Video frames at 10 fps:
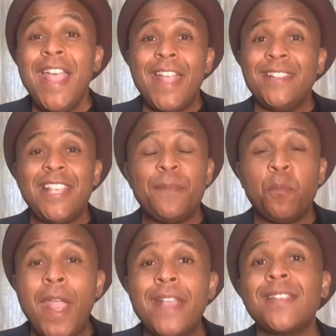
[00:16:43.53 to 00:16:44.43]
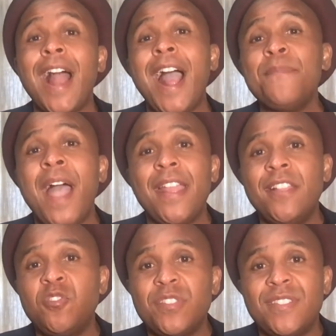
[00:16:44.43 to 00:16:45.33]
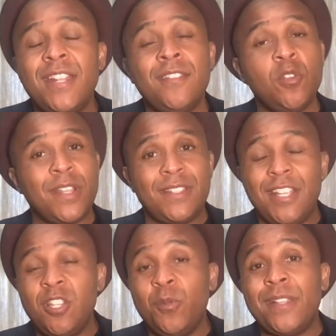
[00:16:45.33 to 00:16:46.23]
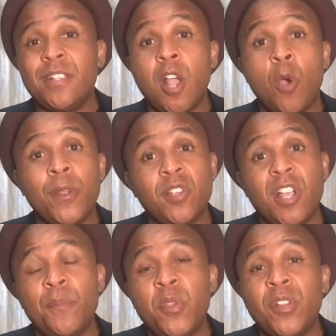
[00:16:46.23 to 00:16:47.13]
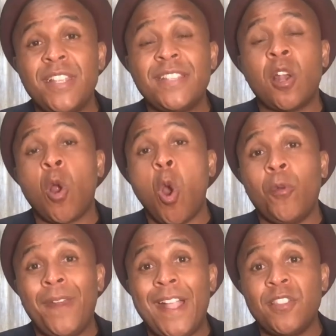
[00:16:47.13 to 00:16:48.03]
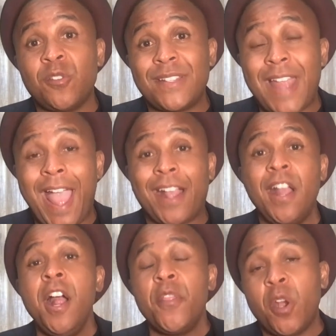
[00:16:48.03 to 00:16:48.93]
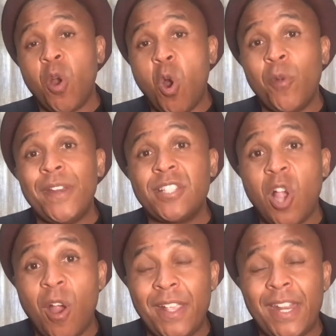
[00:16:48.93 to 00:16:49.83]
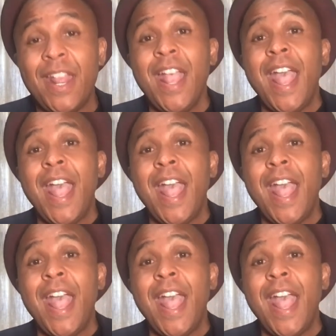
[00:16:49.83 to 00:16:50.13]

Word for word: in deep ways. And I'm not interested in you continuing to go into communities that are already under attack, that are already targeted.